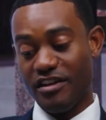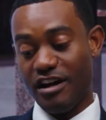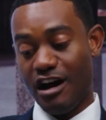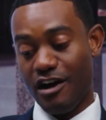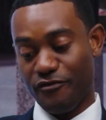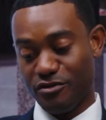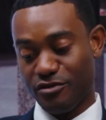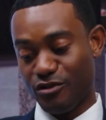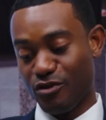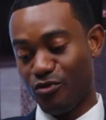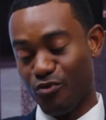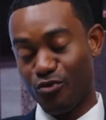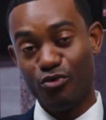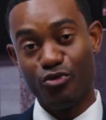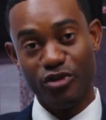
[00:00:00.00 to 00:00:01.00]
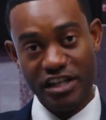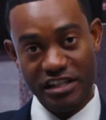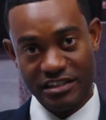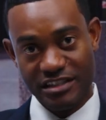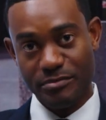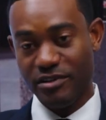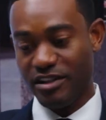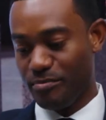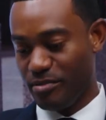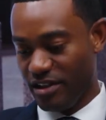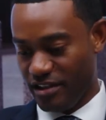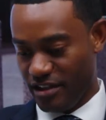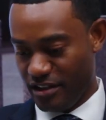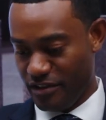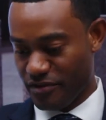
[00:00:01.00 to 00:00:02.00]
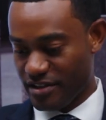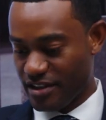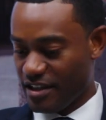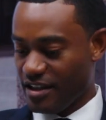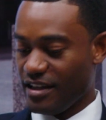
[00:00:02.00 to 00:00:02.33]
the officer reasonably believes